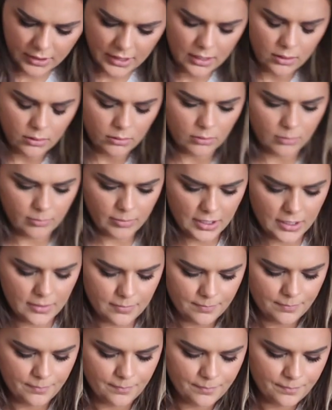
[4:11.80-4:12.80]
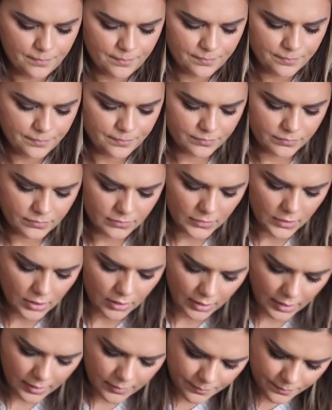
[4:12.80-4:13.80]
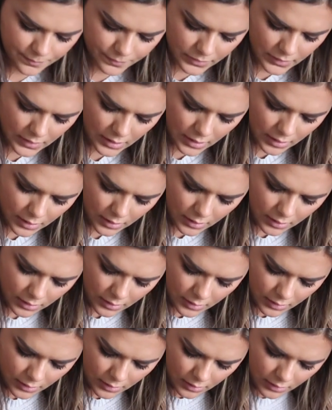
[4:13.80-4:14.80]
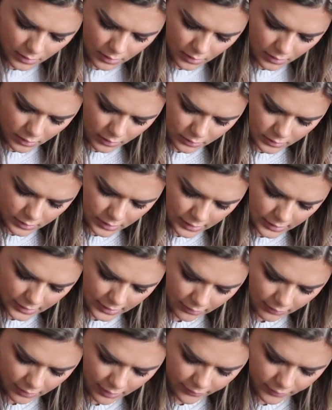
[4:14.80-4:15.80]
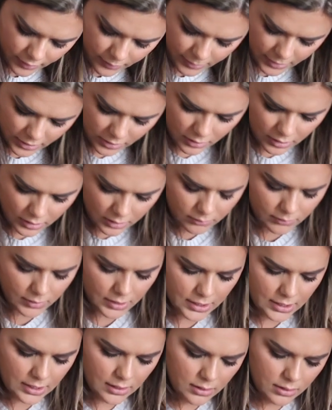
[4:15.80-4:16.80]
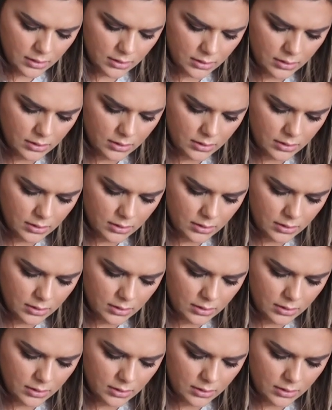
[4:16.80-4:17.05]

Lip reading: that hole to be. Okay. Cut it however big you're gonna want it.